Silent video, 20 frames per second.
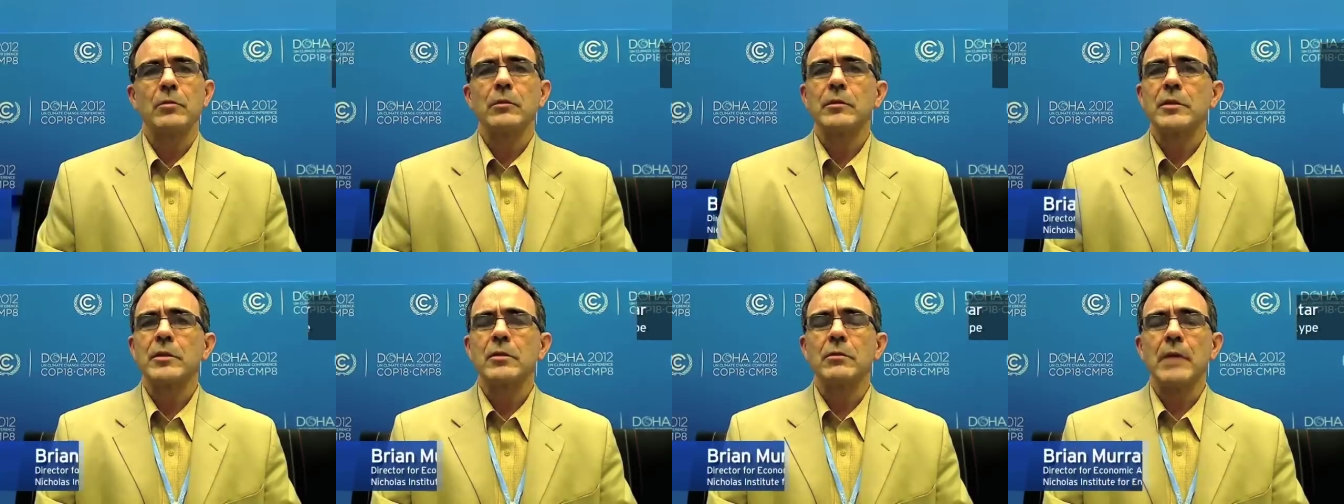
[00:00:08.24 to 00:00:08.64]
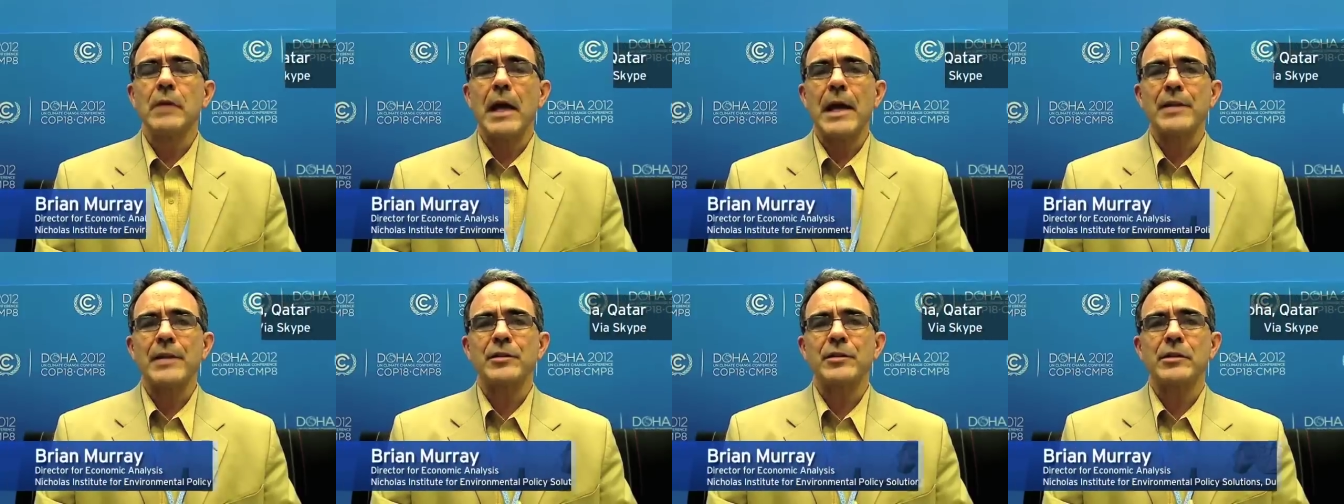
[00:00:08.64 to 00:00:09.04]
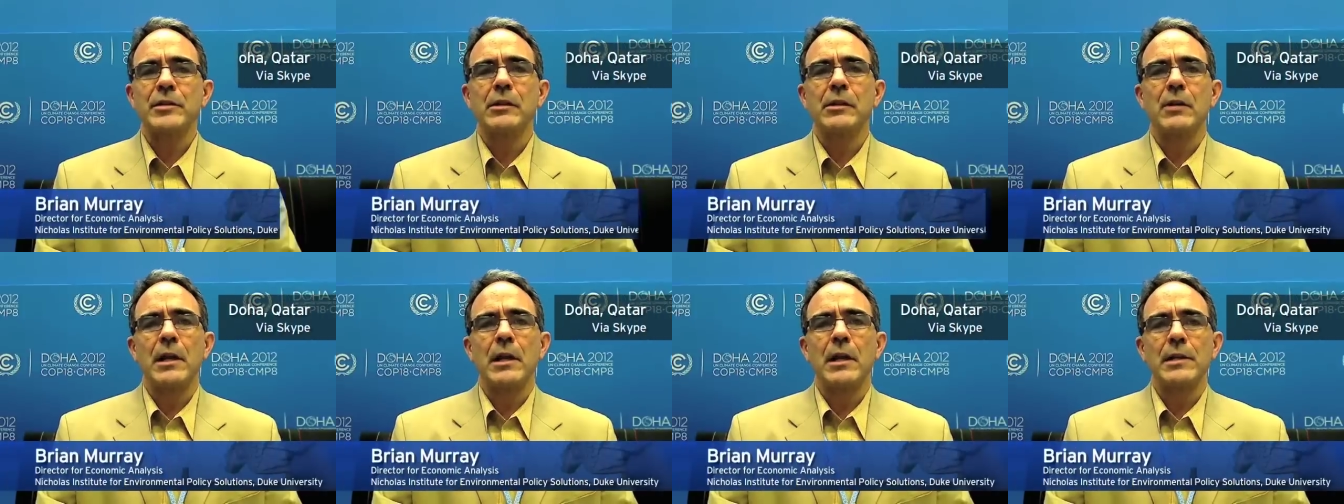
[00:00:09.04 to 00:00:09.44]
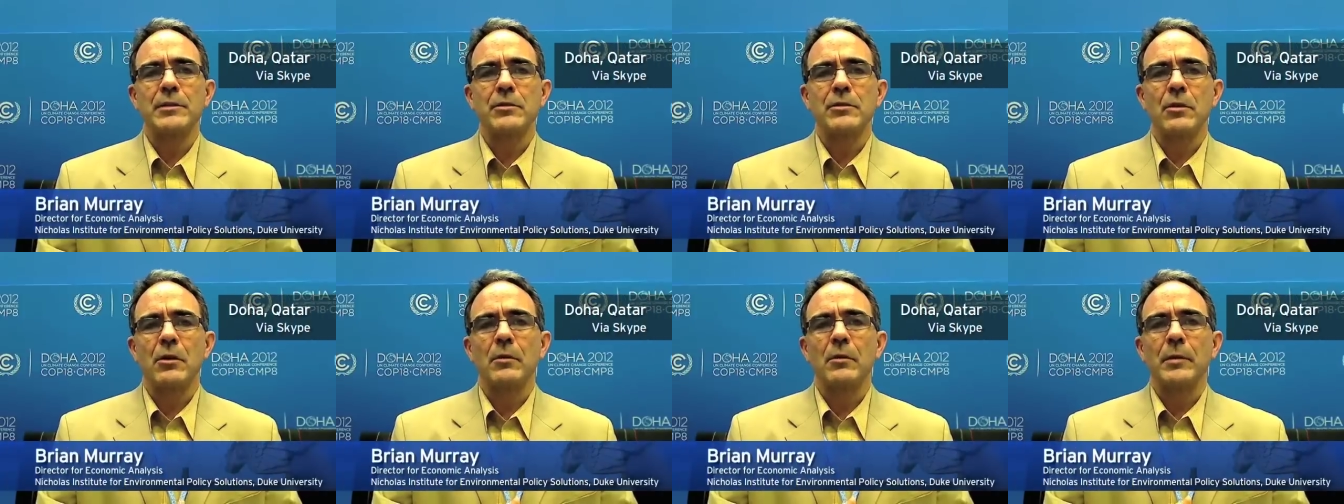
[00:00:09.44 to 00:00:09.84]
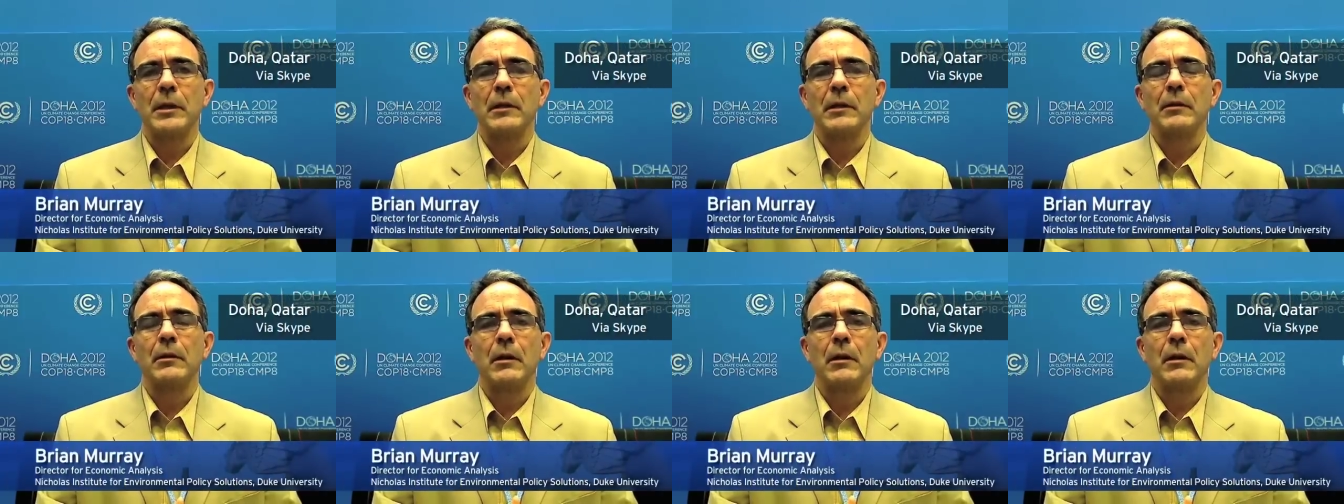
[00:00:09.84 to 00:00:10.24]
So last year at
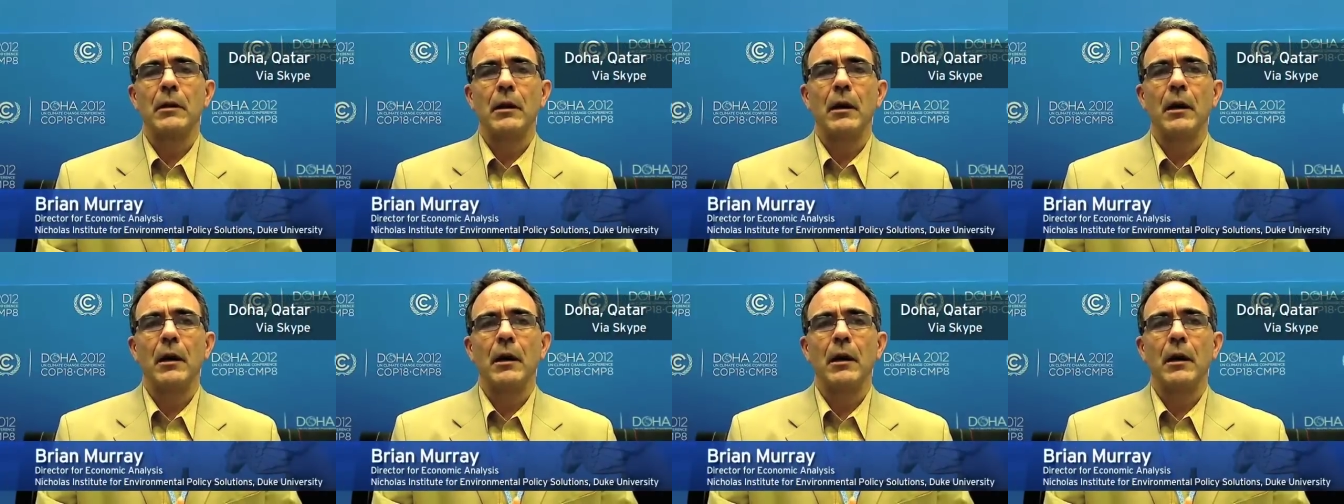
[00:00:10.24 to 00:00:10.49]
Durban,